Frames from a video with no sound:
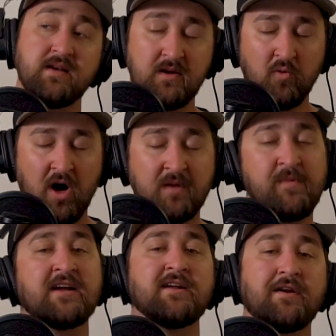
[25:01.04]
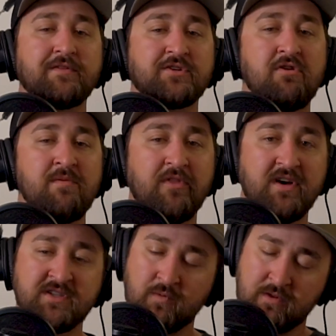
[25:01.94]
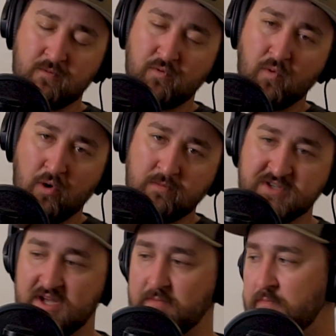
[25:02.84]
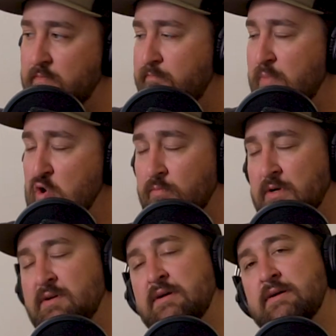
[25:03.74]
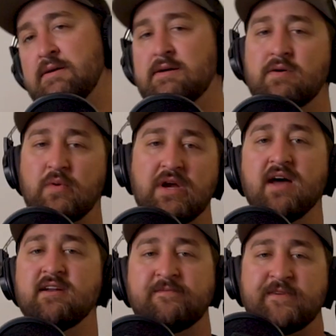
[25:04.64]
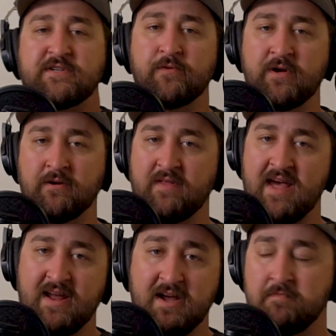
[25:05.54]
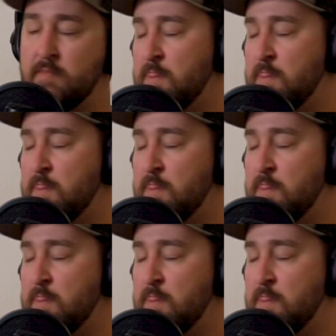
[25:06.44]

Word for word: He walked back down to the stream with us. We threw the worms in. Boom. We caught enough fish for dinner that night.